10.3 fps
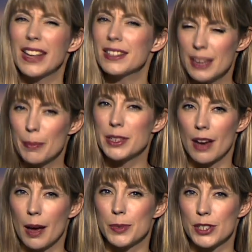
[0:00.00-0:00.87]
and some at
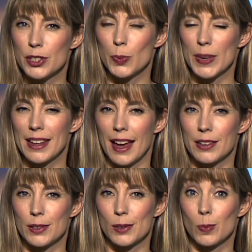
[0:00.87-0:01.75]
times into the
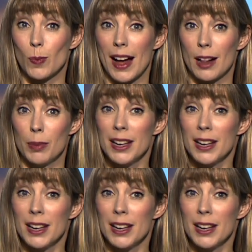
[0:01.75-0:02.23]
weekend as well.